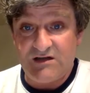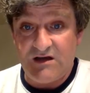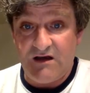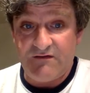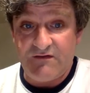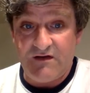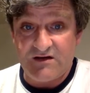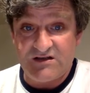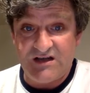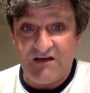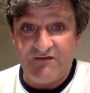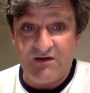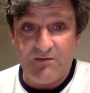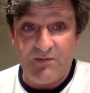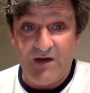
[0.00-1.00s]
uh,
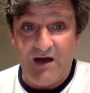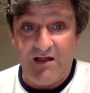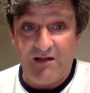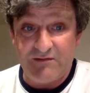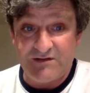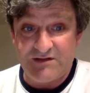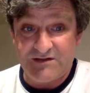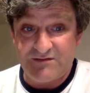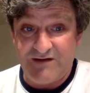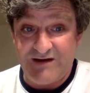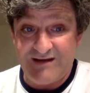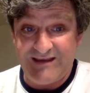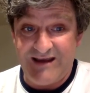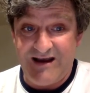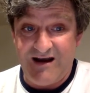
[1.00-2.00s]
Chevy Impala, which is
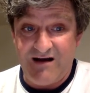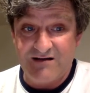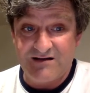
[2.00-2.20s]
right there.